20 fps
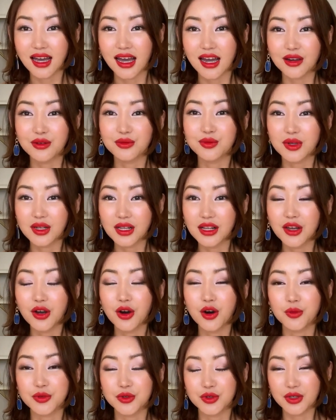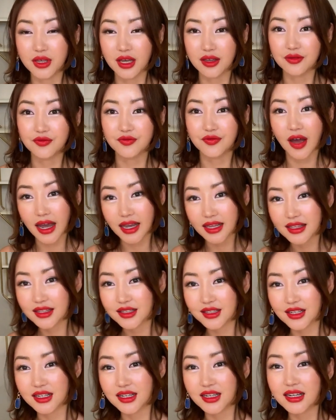I really hope you can find
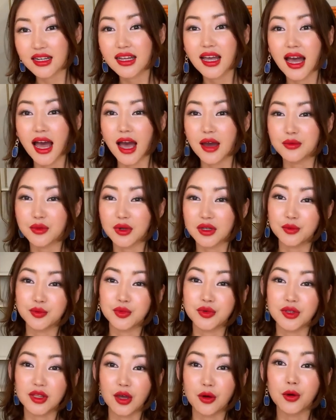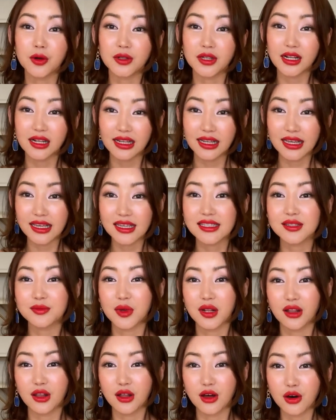her. I'm gonna put the, all the links
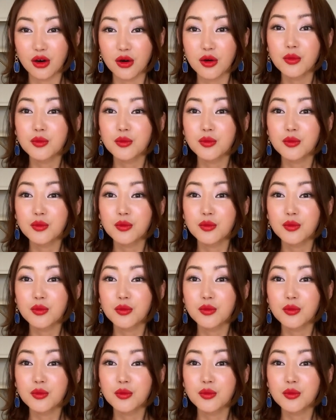below.